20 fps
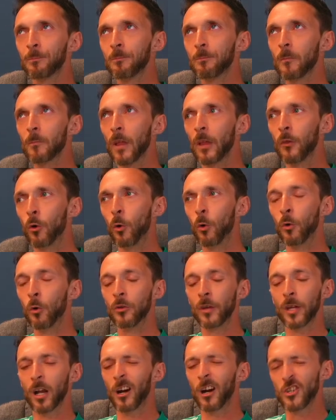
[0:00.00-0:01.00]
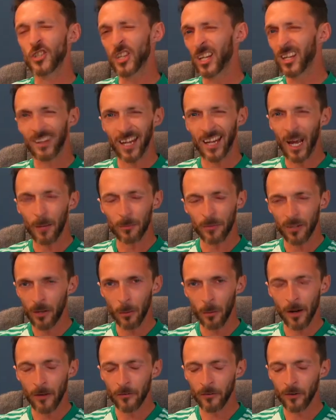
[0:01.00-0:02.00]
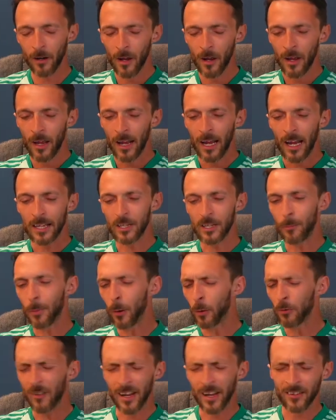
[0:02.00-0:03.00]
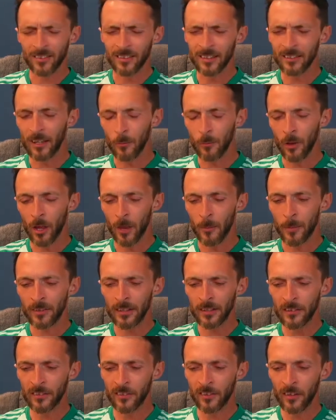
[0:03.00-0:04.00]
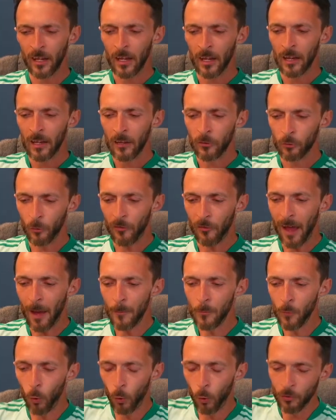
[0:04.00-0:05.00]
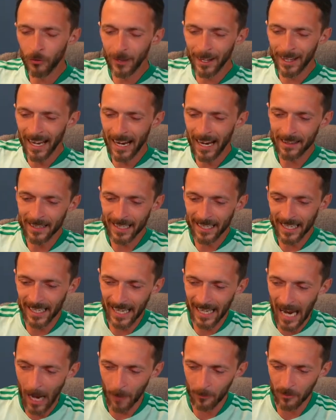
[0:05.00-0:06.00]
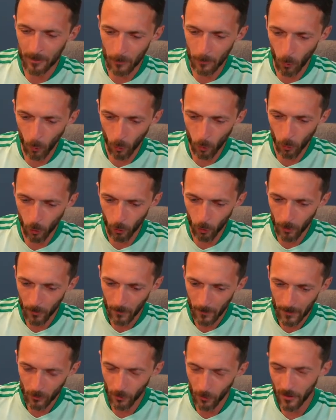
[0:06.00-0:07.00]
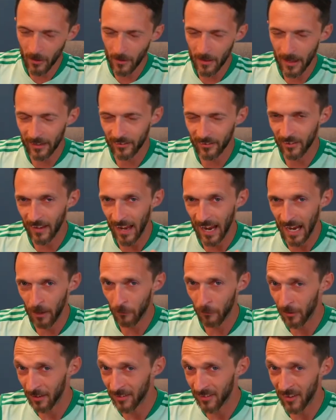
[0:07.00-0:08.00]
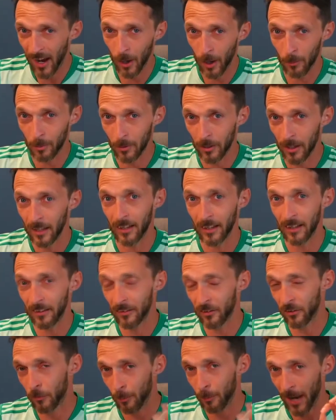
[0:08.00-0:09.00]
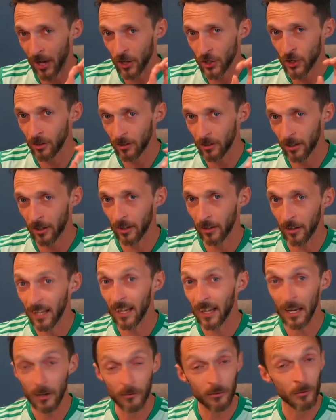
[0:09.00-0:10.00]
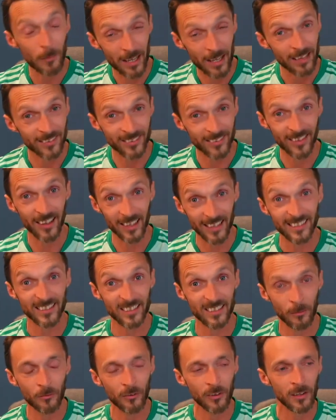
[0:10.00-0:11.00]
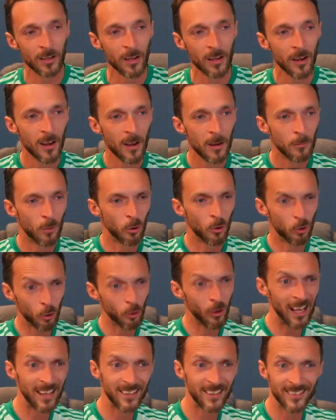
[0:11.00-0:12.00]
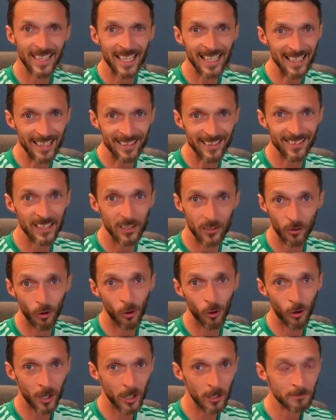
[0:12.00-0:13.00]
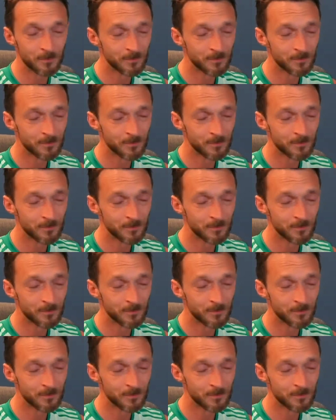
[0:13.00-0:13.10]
the only card you can captain or whatever, and you build the rest of the team in limiteds. So if I'm the only guy that can captain Mulgrew, not that that's anything terribly like special or elite or anything, but it still is something. Mulgrew has 90s in his locker,